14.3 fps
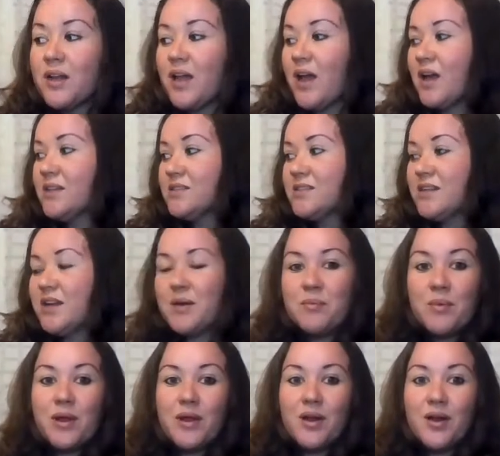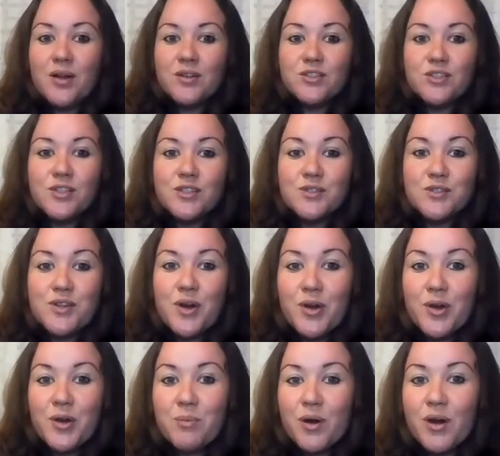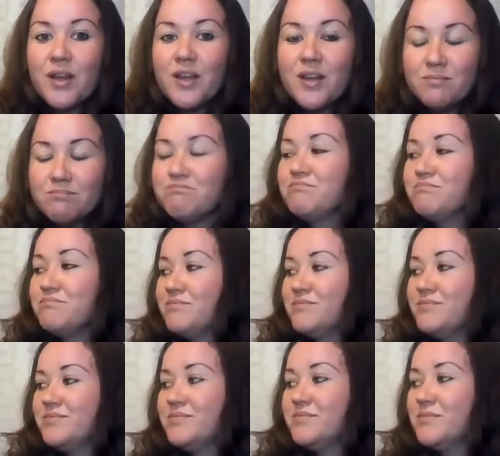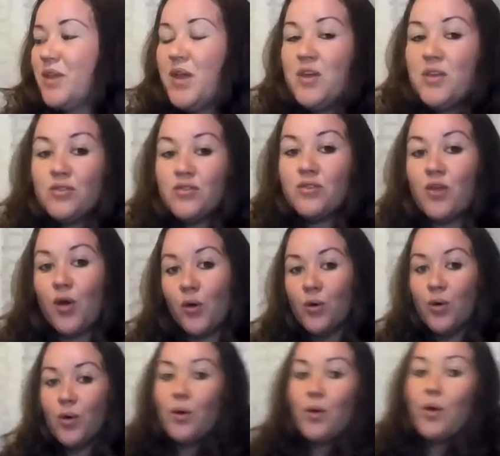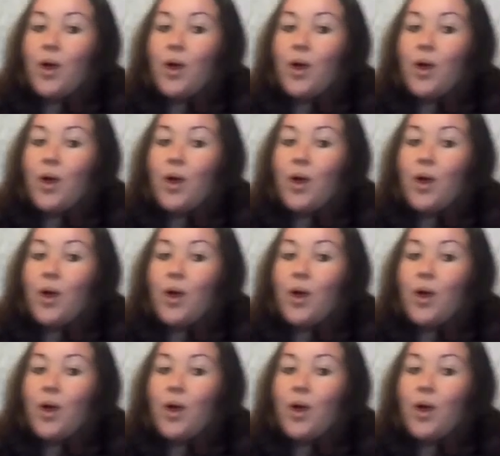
podcast, and my dog just started barking. So,